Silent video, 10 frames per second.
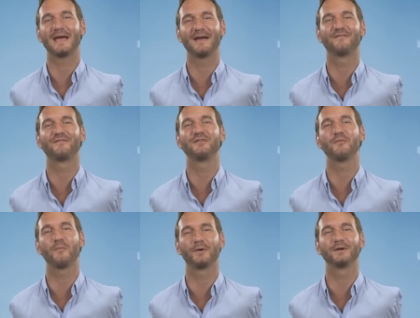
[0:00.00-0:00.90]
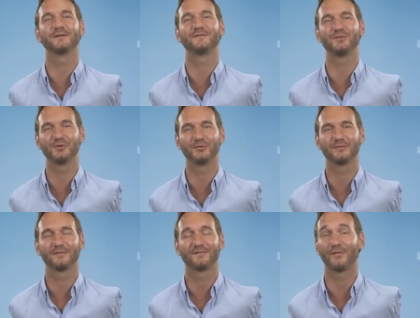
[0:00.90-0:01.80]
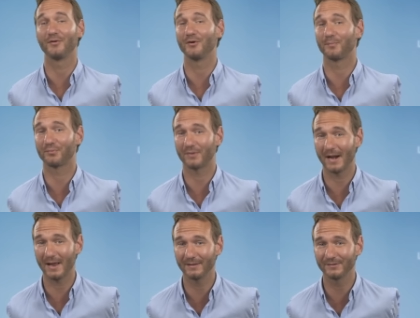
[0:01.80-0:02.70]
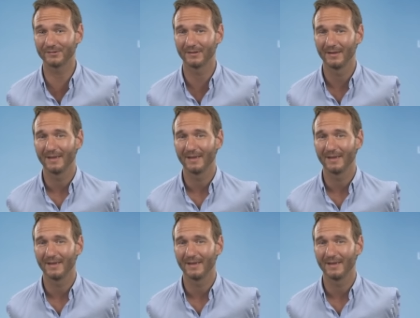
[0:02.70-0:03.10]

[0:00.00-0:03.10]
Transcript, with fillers: every one of you for your prayers